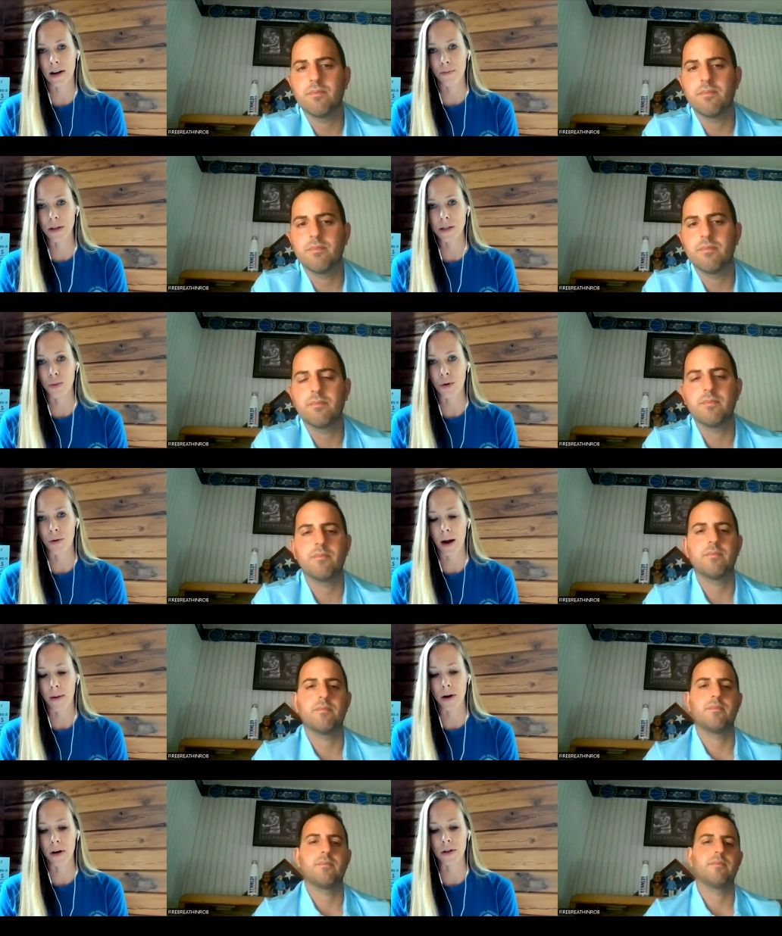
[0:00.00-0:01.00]
Speaker 1: up these
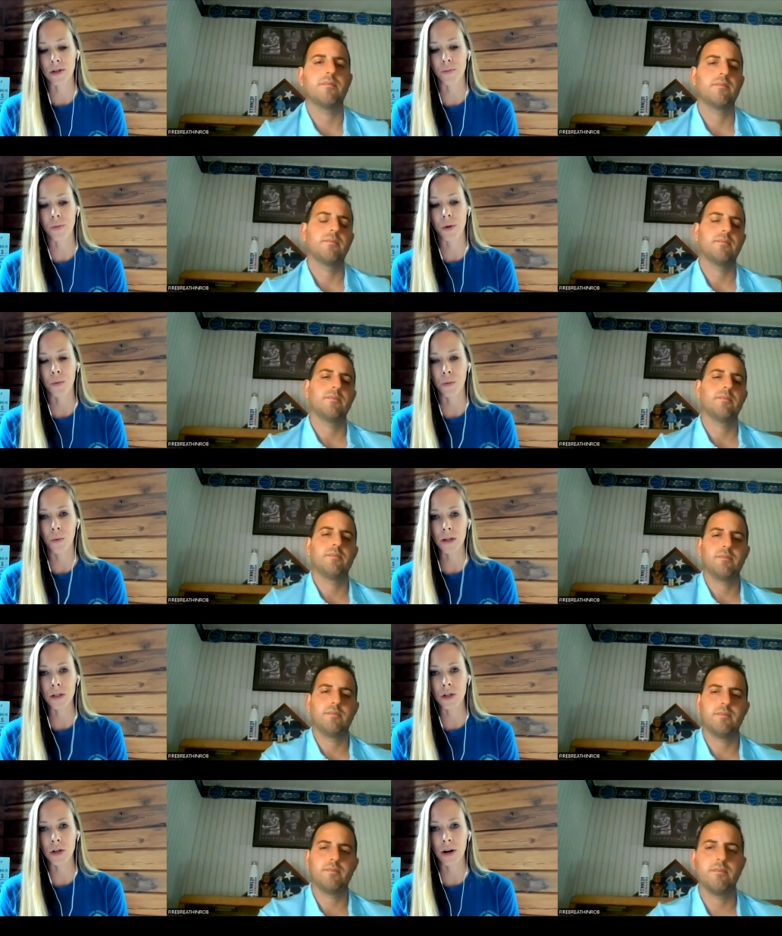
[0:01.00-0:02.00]
parameters once
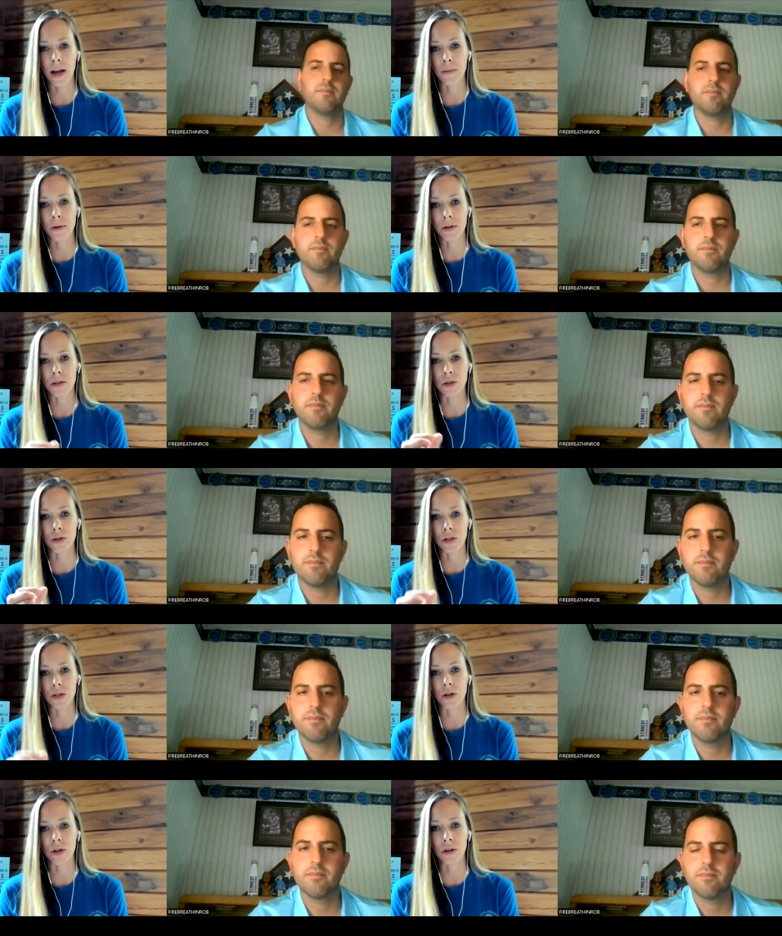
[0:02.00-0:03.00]
you're able to
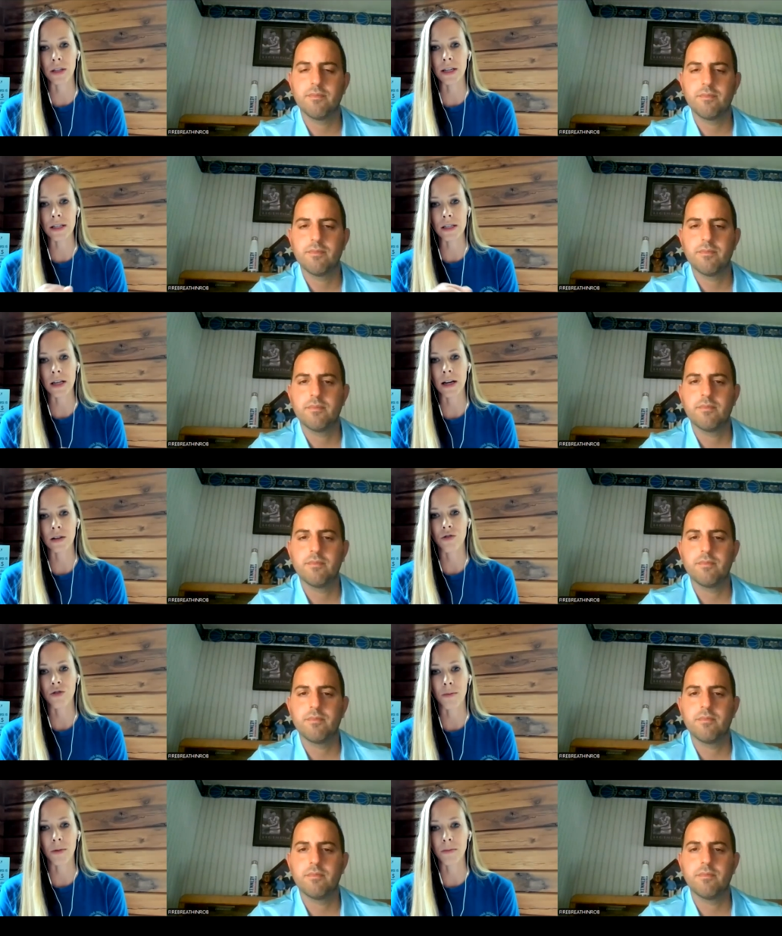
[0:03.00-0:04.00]
discern these things
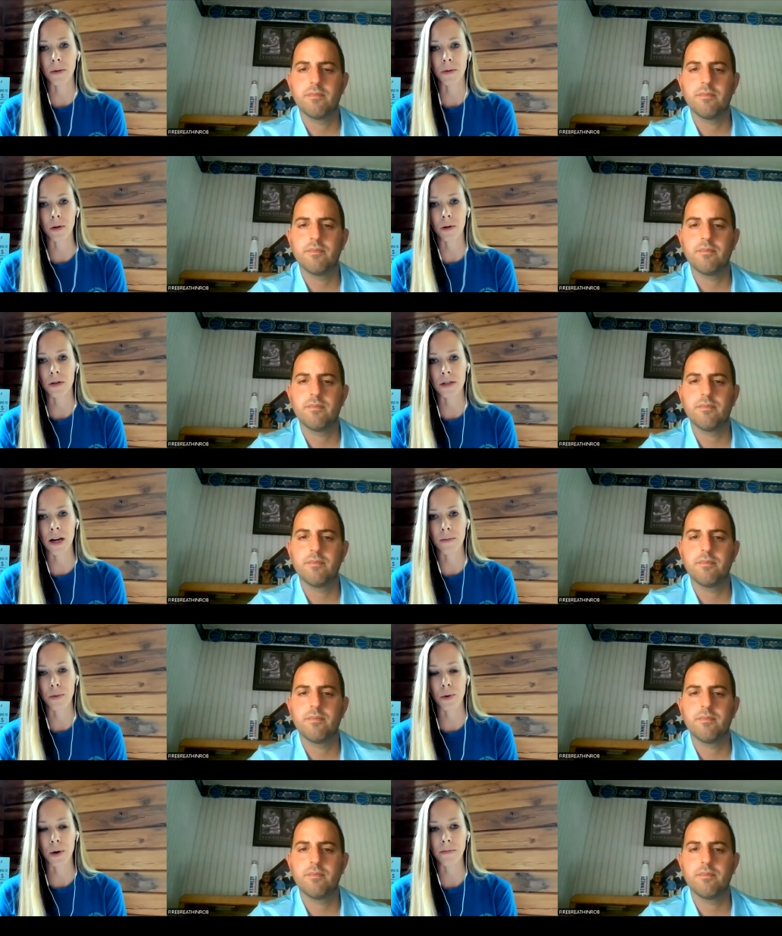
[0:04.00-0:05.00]
from a biblical
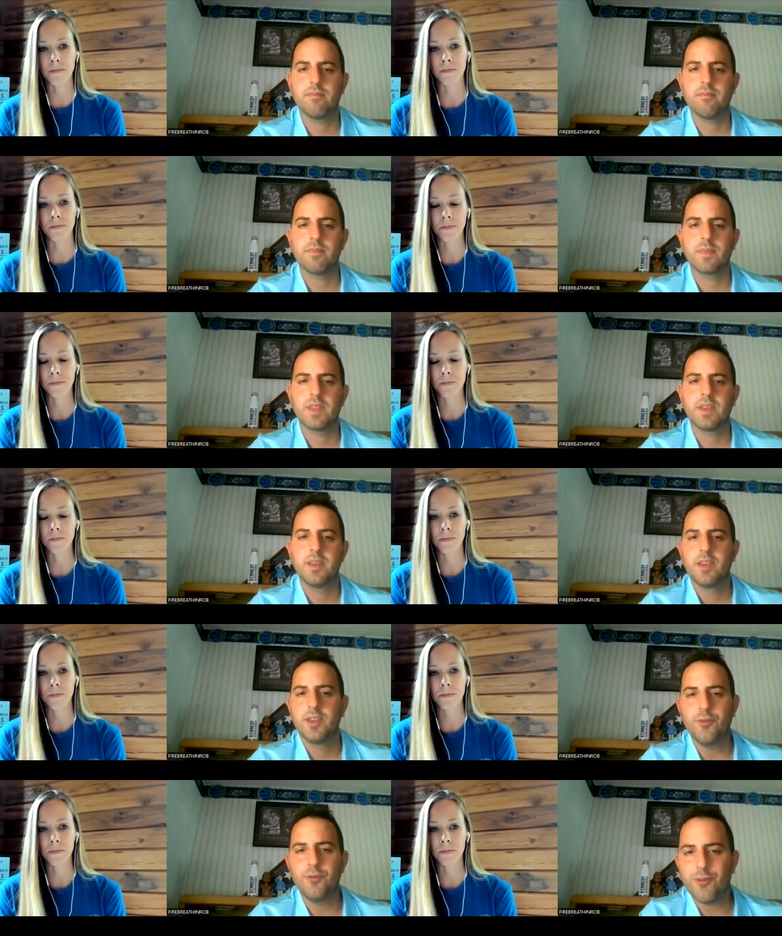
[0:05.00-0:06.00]
standpoint
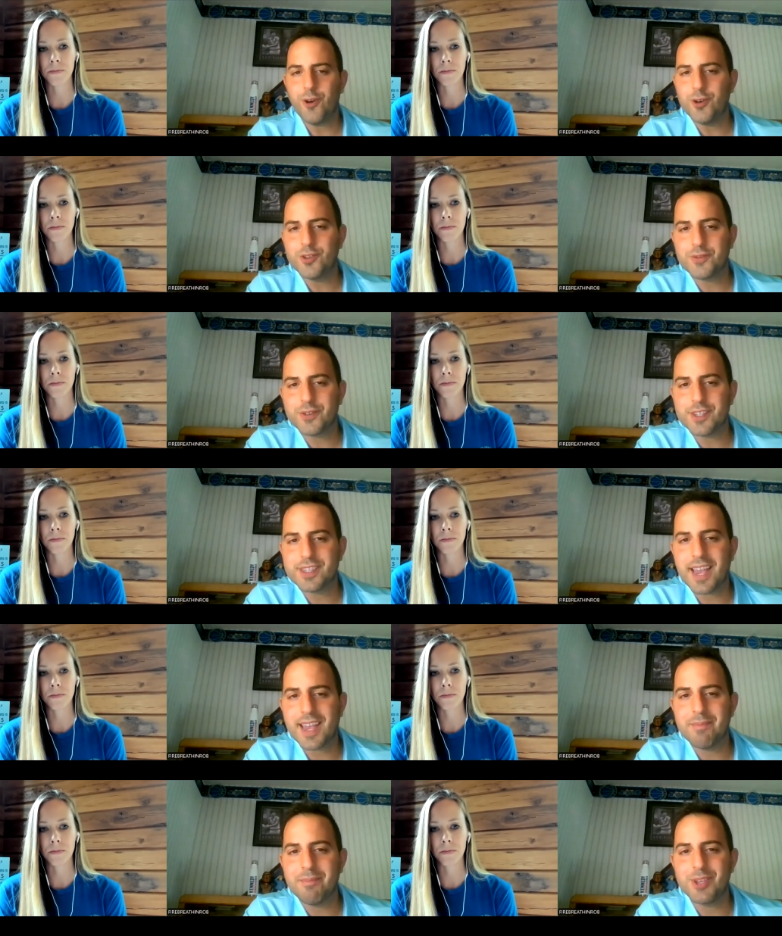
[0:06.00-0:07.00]
Speaker 2: you froze for a
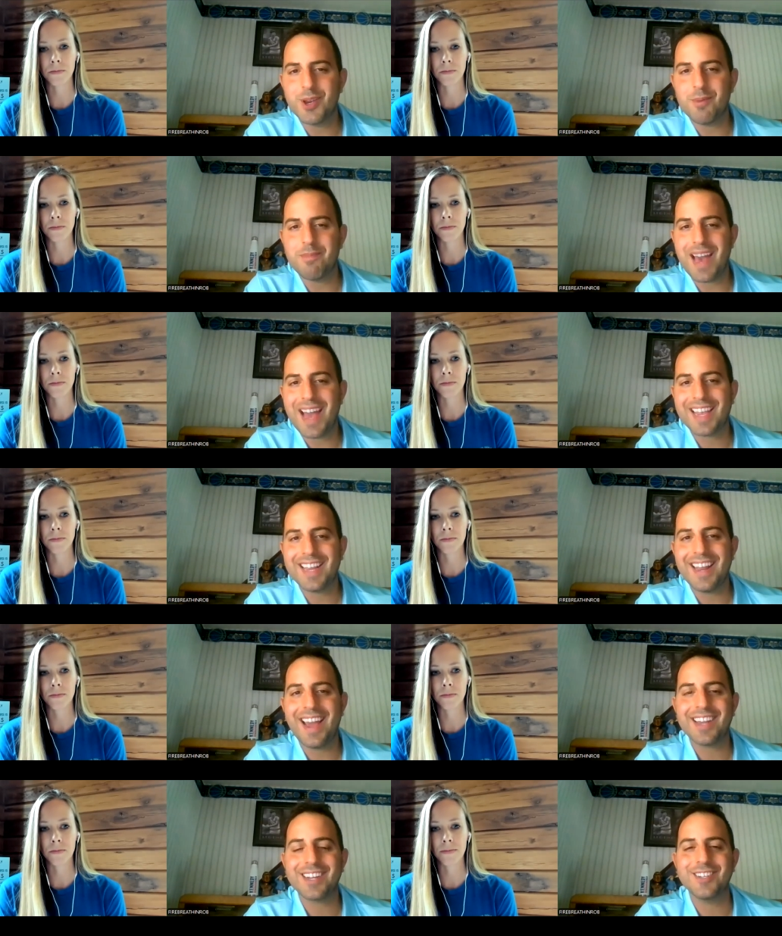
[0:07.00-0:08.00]
second, but you're back
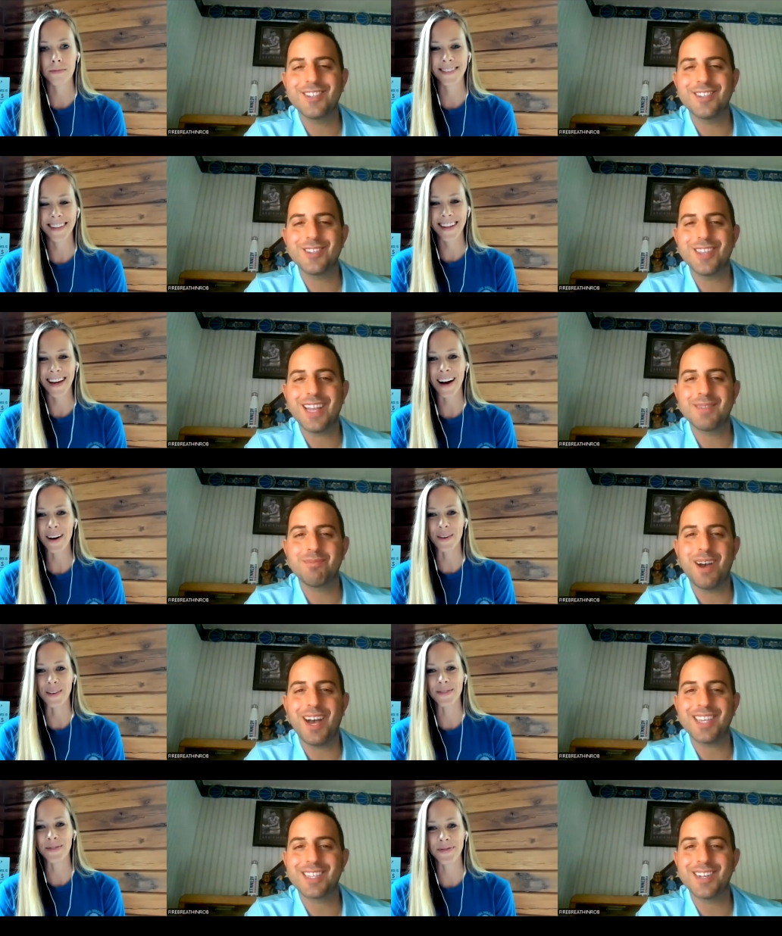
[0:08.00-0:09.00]
in action. So oh. that's
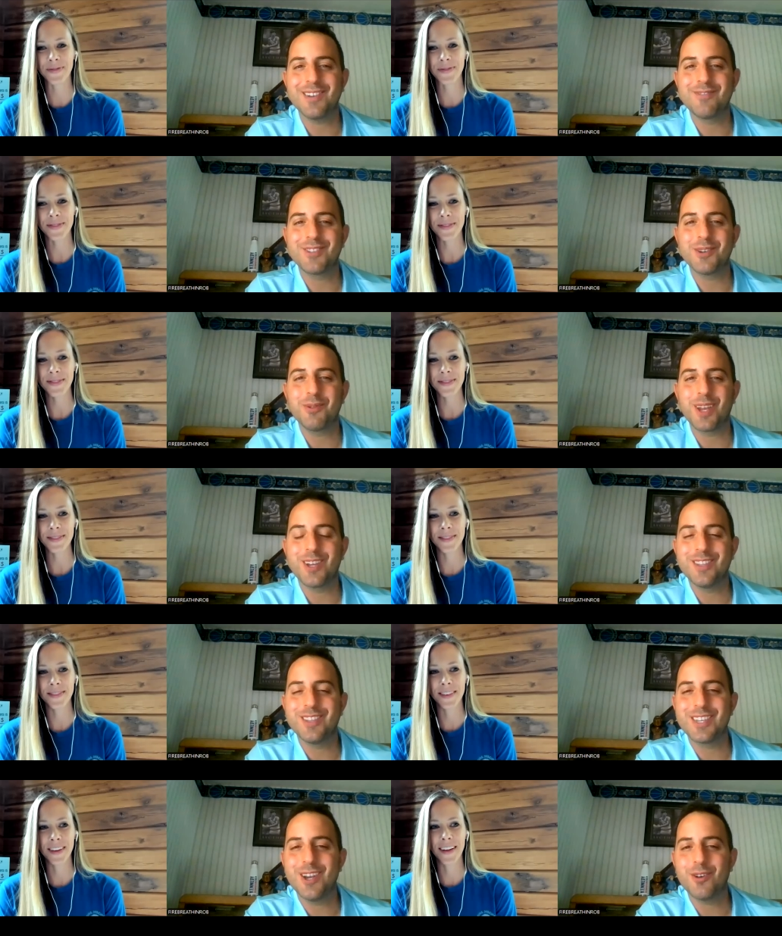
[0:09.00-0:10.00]
positive. So we're
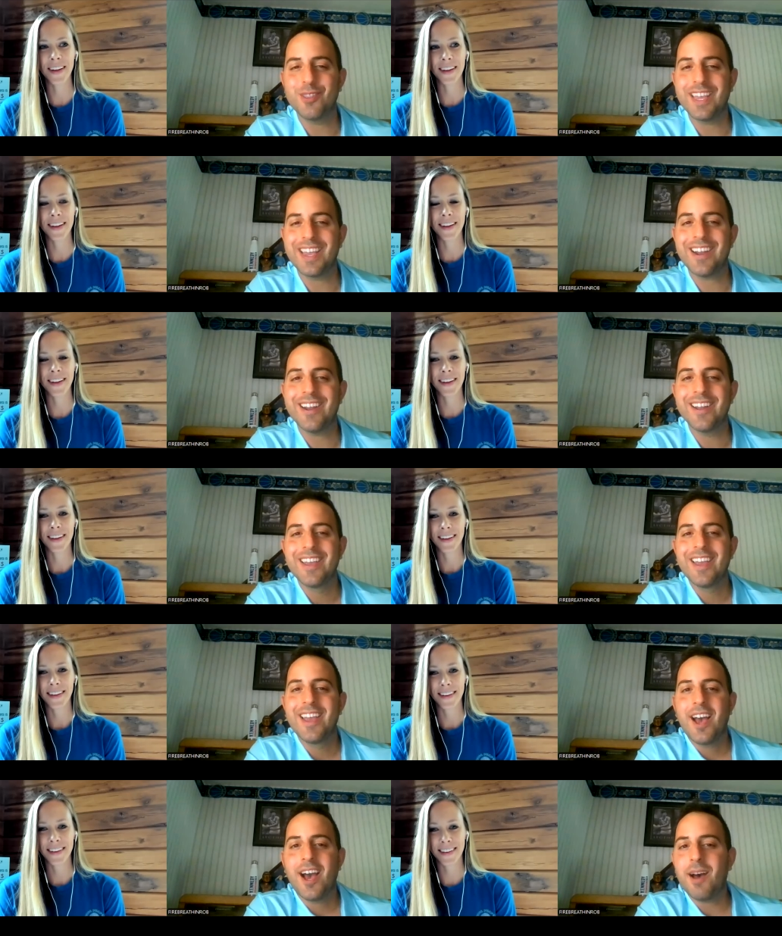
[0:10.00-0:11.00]
good to go there.
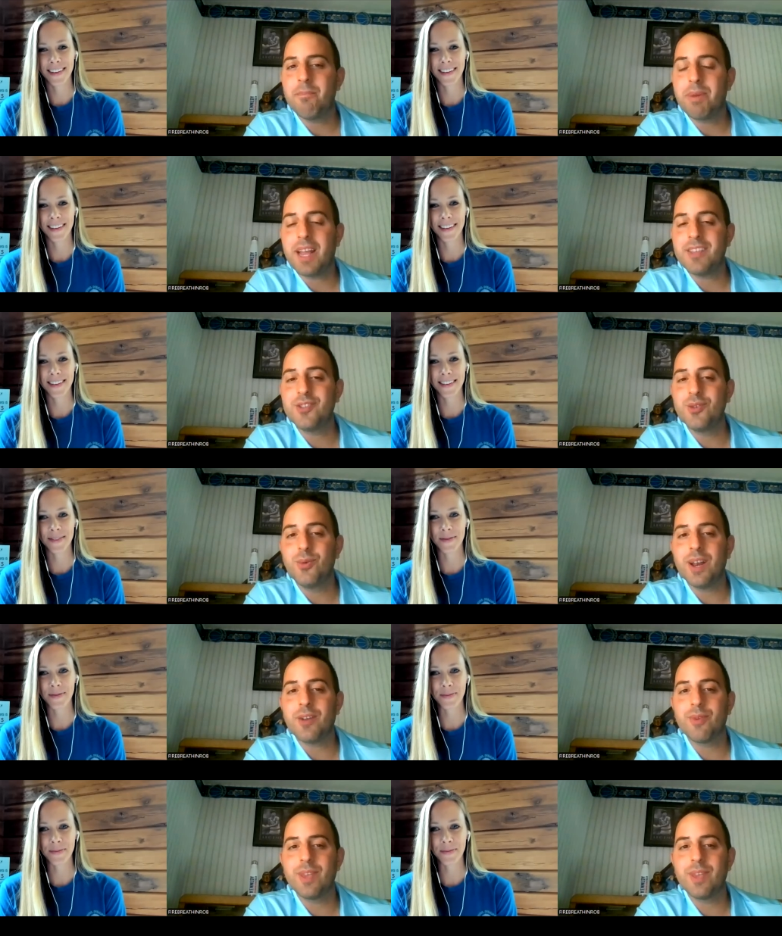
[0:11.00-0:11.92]
Uh, but I do want